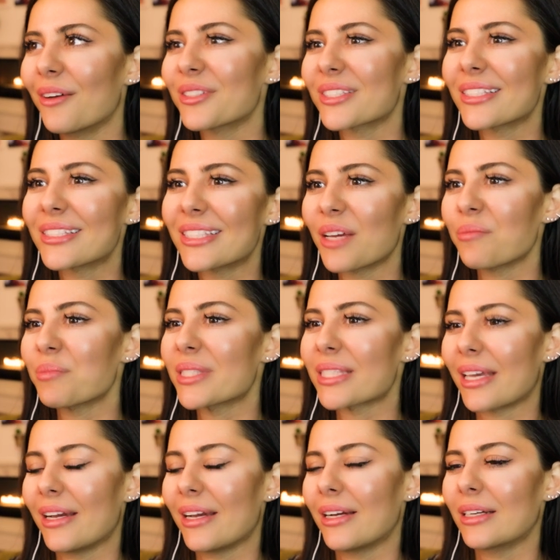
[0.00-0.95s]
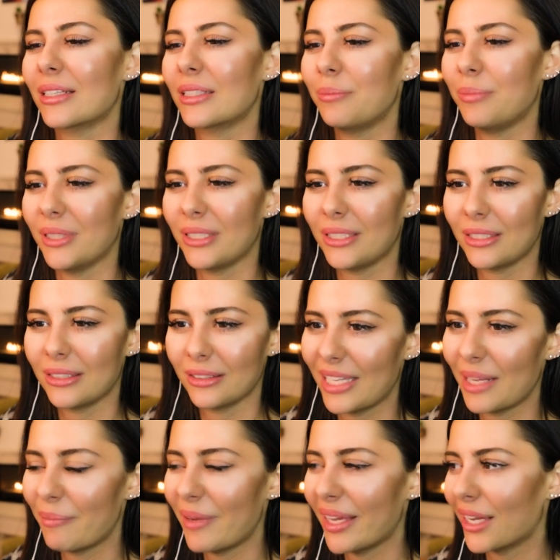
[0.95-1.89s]
I was gonna say I'm scared, but
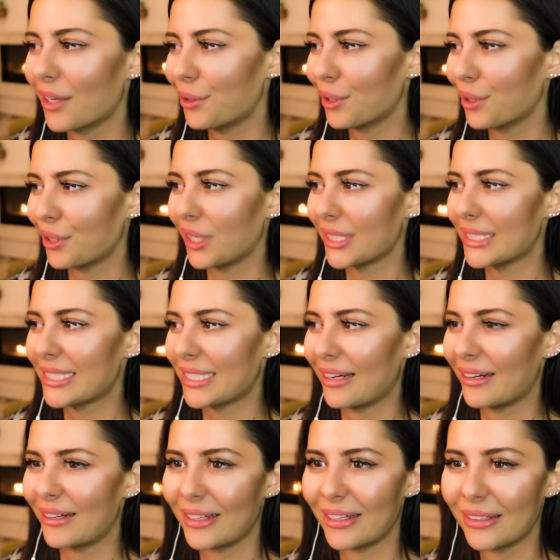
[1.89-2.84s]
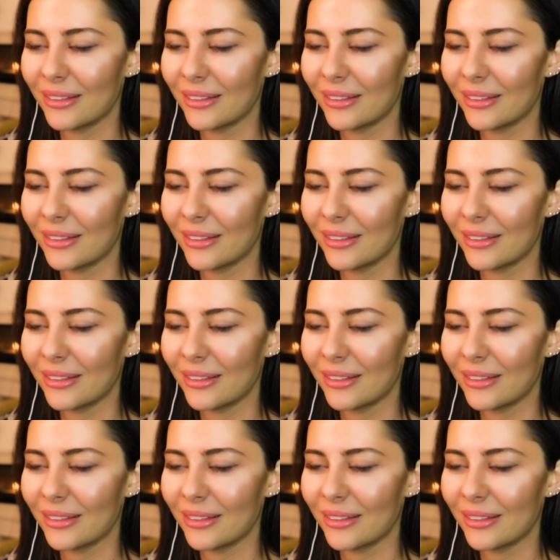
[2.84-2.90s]
they make it look not scary.